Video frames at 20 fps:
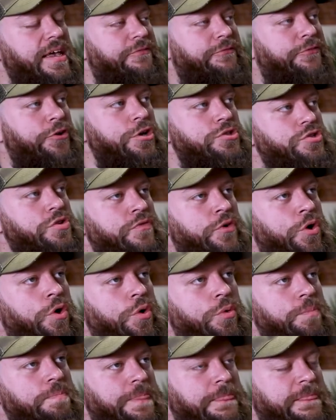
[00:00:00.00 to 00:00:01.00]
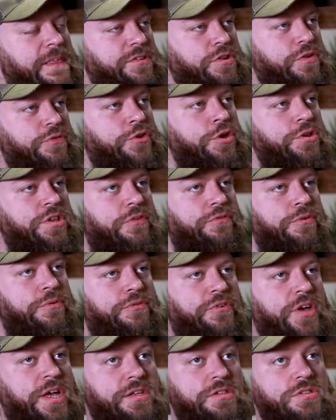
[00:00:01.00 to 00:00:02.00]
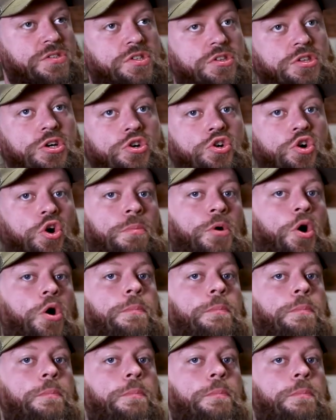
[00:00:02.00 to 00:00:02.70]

First of all, there's a few different things that come